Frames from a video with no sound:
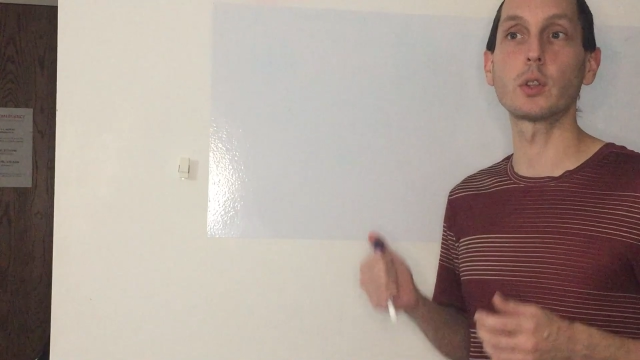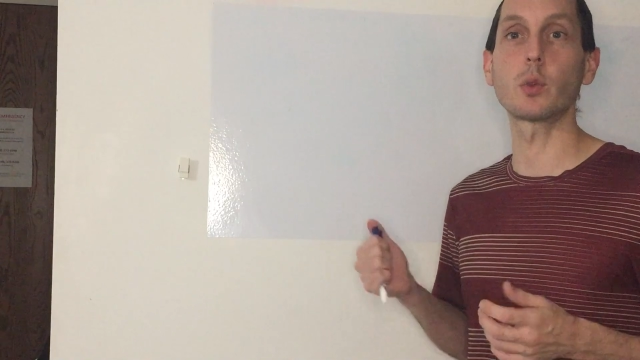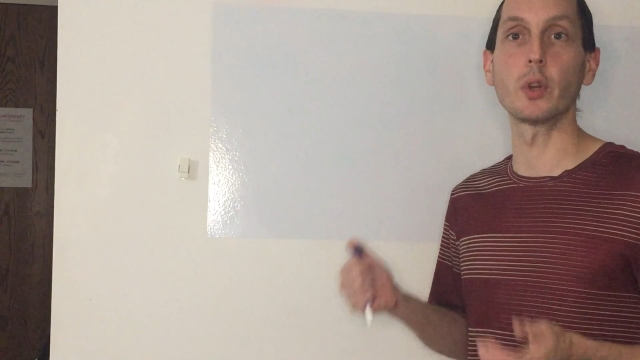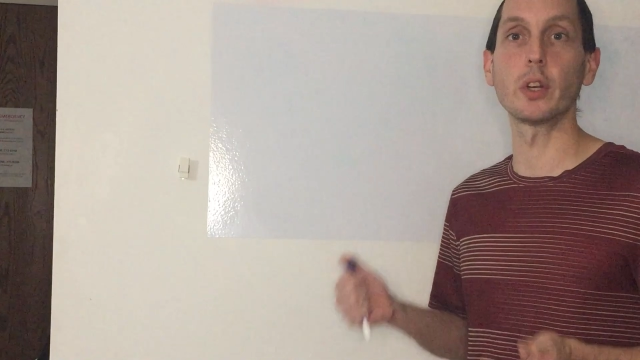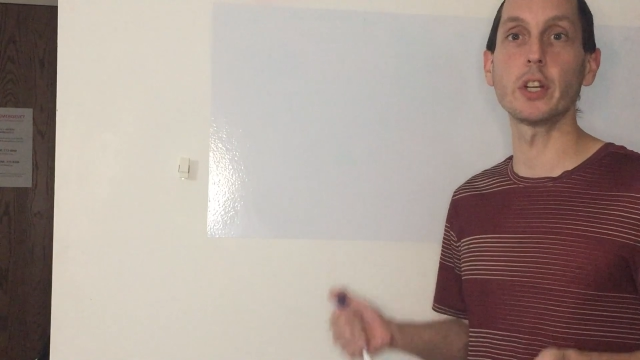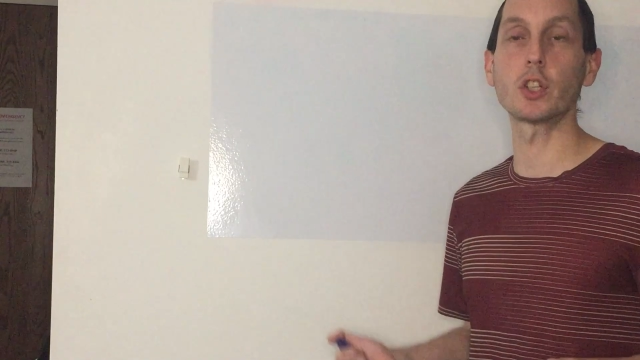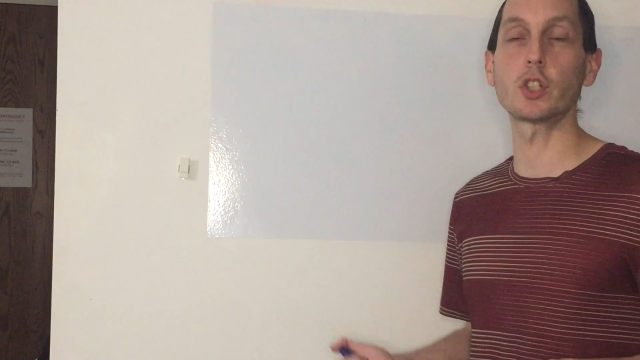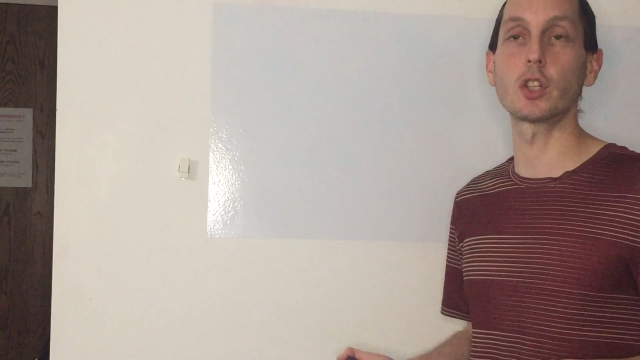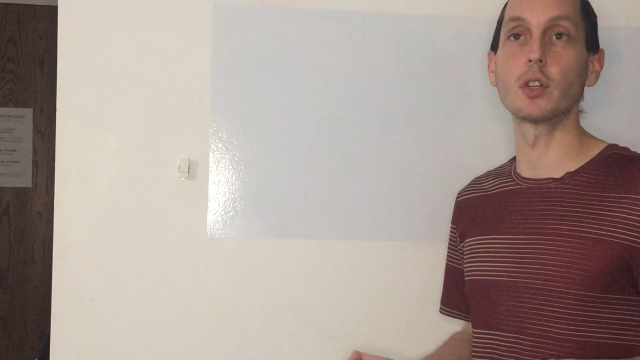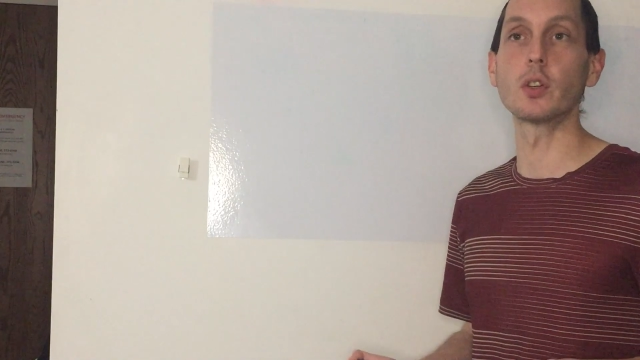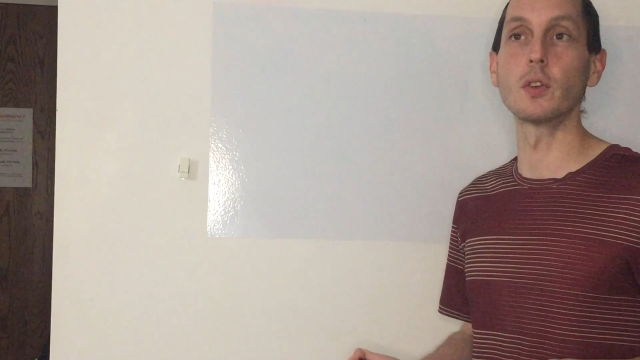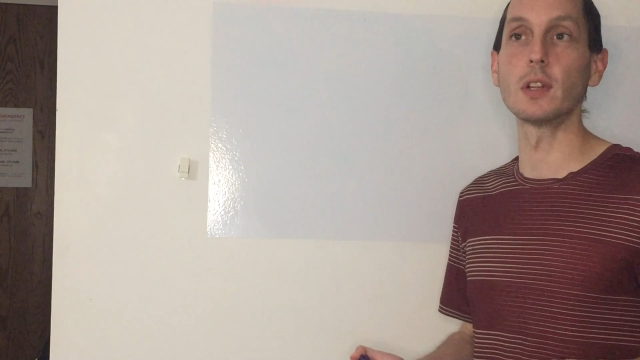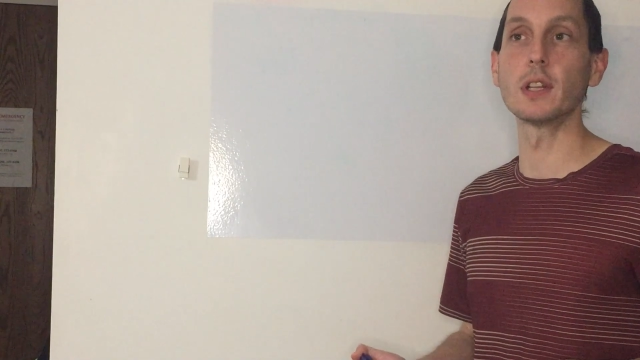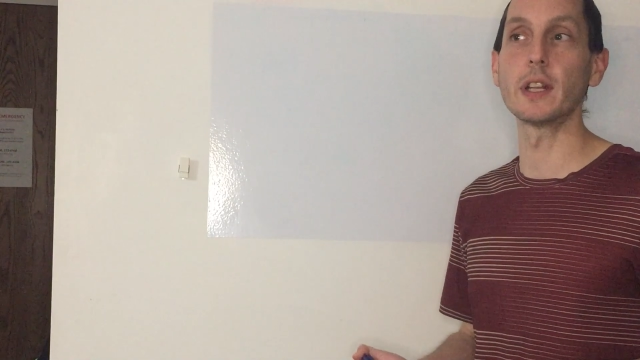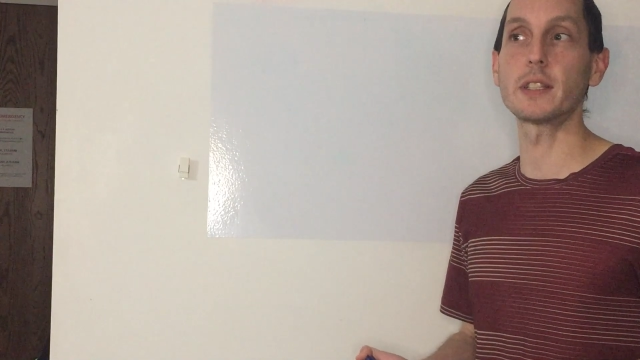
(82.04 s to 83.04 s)

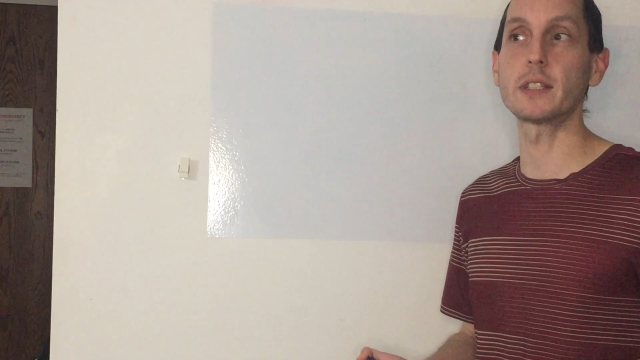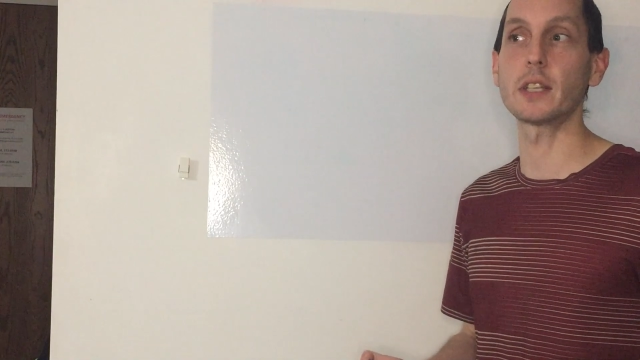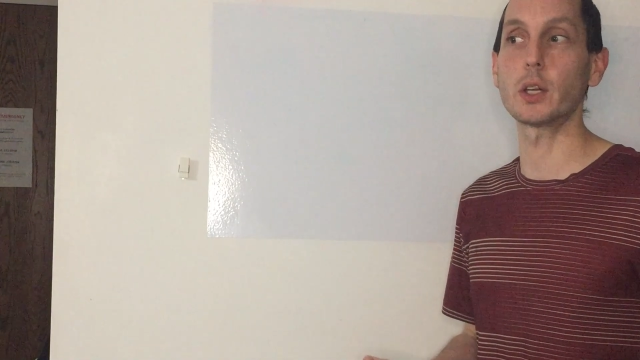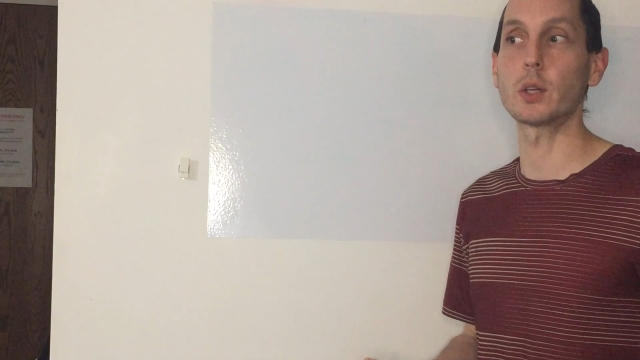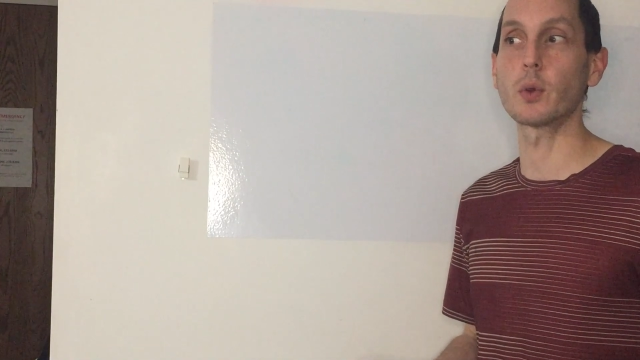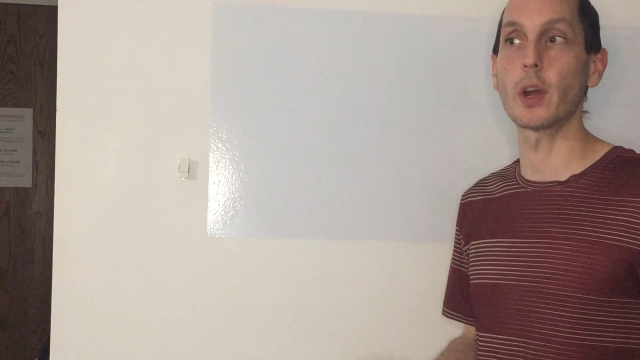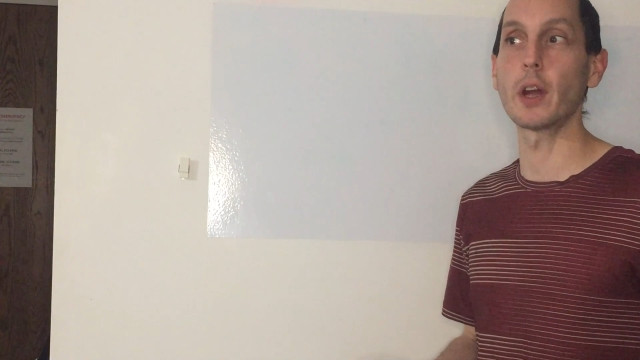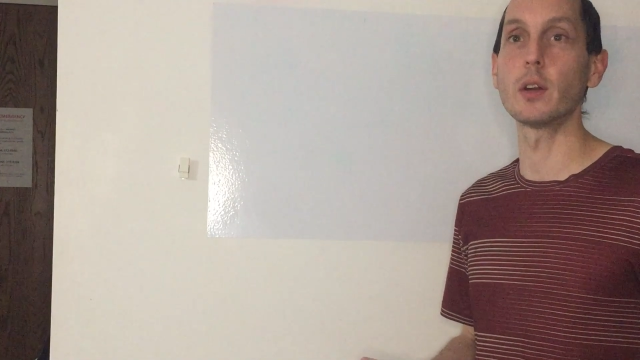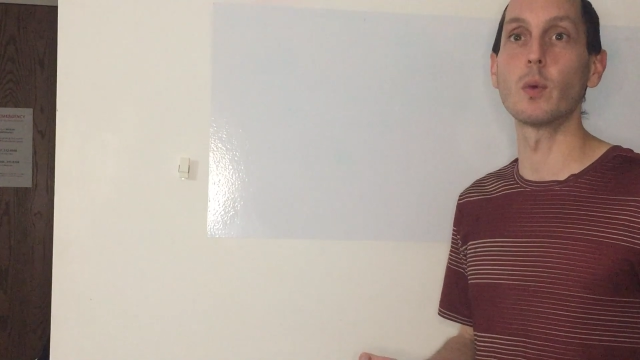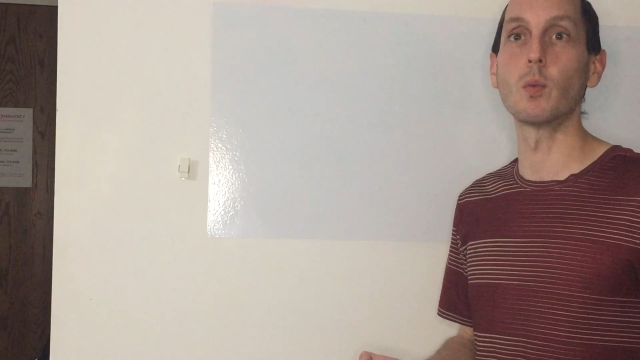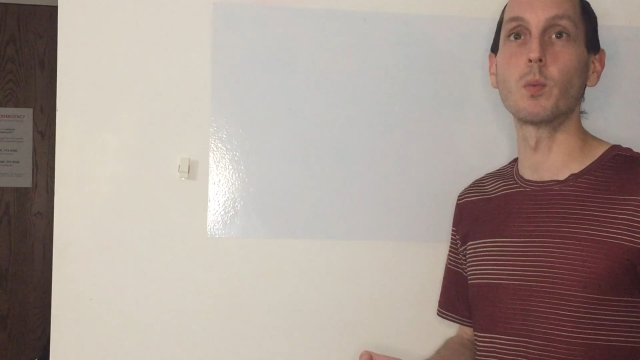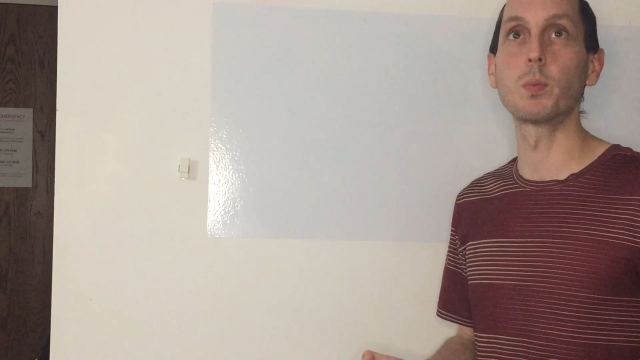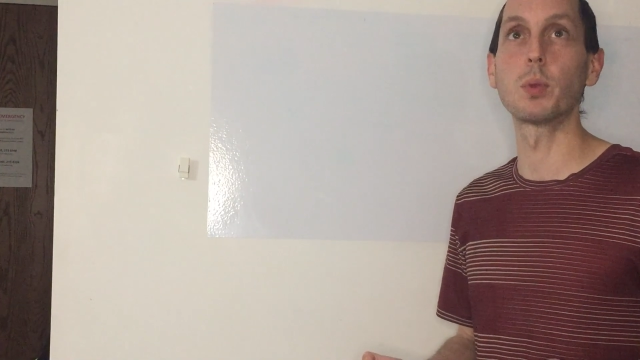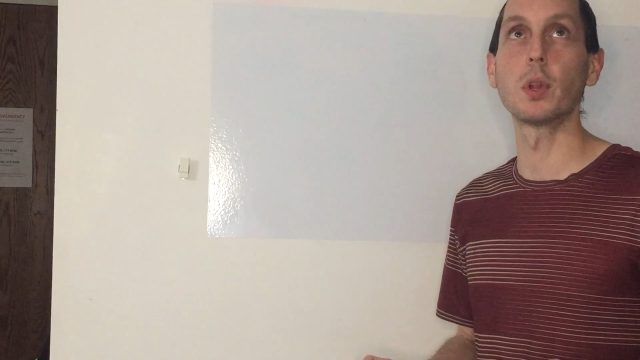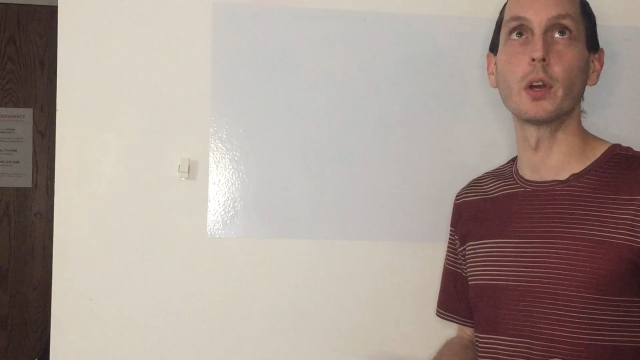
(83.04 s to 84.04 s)
traditional, let's say, trying
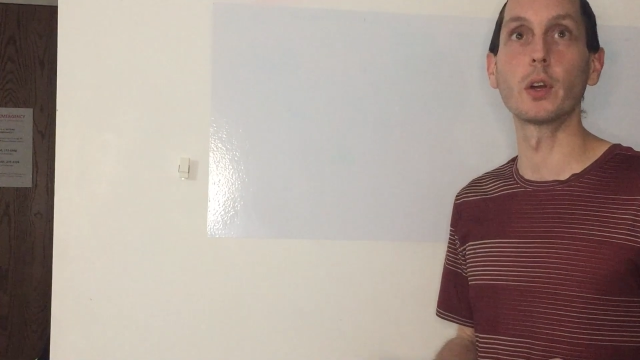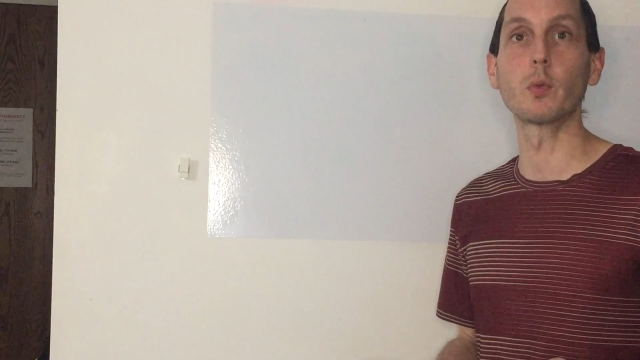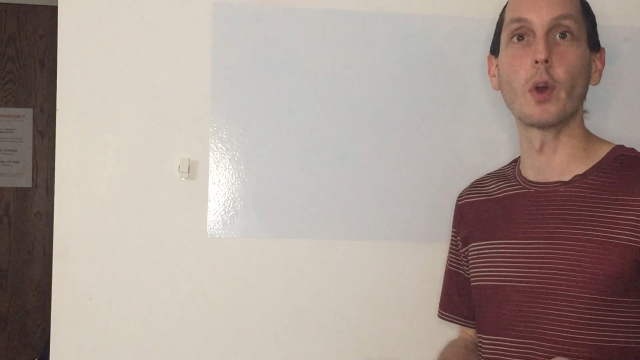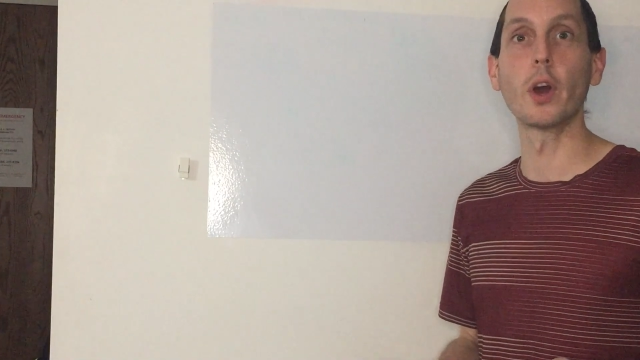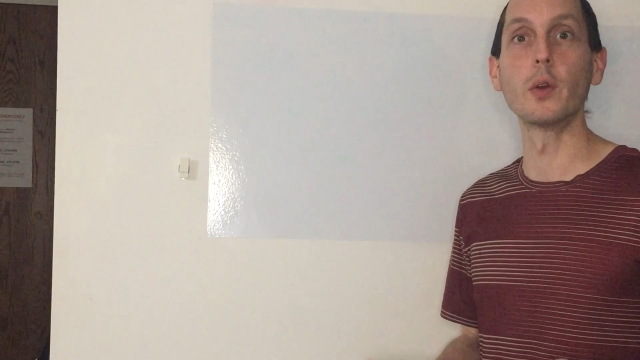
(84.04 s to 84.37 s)
to plug,